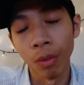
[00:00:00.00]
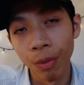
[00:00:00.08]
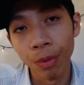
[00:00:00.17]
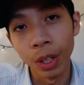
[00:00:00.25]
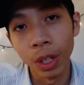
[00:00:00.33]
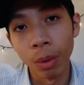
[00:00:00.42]
a
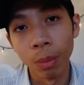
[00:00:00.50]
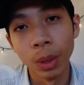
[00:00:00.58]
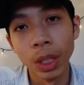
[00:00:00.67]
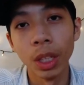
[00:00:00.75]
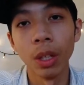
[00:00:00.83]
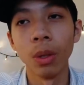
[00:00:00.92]
film.
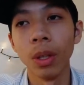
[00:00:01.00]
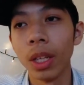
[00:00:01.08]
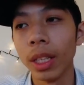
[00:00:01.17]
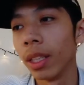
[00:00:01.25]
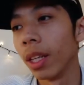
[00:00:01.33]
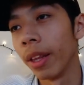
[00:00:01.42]
So
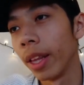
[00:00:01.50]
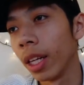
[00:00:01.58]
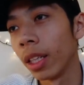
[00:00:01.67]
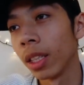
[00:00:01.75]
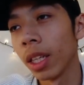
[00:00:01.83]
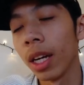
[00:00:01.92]
that's the
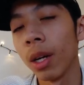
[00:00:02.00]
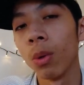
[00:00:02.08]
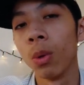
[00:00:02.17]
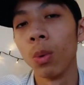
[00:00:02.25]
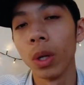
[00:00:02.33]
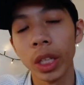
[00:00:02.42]
things I
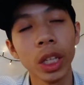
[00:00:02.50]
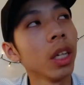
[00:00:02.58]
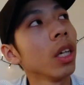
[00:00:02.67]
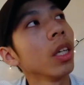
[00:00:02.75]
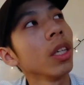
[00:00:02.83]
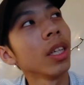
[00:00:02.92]
was
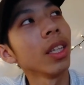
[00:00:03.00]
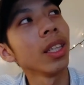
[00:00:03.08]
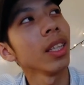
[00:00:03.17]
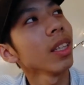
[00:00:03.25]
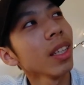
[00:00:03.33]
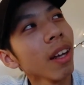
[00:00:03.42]
working on.
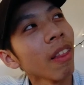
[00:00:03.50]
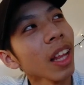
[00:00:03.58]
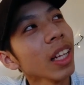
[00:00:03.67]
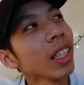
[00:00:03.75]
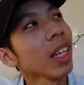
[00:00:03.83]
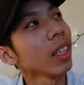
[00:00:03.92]
That's the
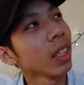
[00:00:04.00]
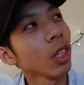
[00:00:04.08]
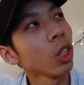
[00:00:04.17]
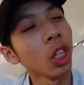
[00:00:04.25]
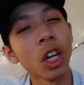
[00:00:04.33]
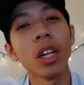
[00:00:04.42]
things that's
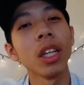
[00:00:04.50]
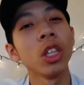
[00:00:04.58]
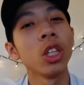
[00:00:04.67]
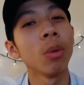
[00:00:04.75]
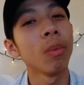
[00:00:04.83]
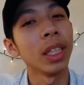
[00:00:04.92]

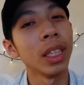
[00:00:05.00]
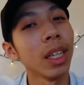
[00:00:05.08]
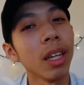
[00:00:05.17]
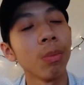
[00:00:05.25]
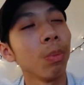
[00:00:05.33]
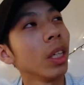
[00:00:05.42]
challenging
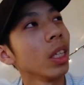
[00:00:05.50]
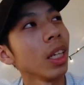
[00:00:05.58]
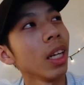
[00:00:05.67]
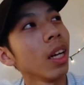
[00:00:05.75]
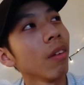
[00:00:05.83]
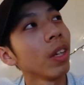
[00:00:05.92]
myself because
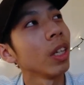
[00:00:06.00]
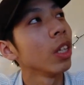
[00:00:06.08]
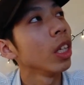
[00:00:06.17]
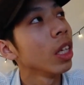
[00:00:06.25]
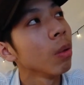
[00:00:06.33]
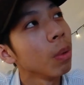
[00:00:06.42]
I never
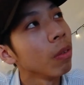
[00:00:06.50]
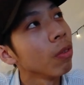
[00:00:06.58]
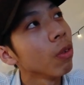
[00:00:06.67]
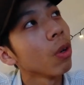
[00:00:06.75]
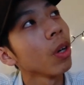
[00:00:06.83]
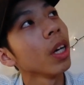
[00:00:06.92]
did it
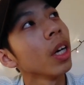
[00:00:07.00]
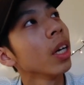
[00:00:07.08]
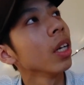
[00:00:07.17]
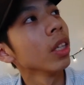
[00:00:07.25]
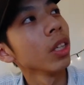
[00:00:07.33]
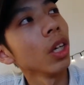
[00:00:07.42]
before.
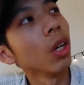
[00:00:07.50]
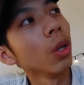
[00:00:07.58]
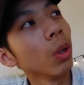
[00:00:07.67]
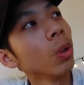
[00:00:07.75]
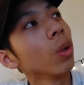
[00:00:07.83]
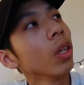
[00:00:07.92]

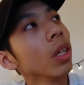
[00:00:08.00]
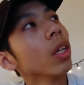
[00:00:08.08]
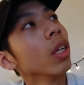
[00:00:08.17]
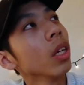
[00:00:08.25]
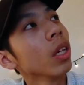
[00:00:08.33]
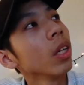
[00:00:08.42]
So
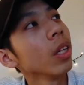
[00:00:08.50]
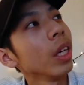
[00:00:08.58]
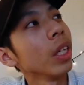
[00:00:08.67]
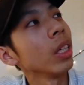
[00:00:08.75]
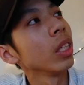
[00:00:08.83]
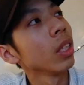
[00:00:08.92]

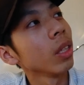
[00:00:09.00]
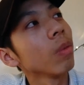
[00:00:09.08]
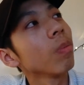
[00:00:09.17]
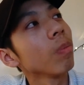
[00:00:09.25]
that's,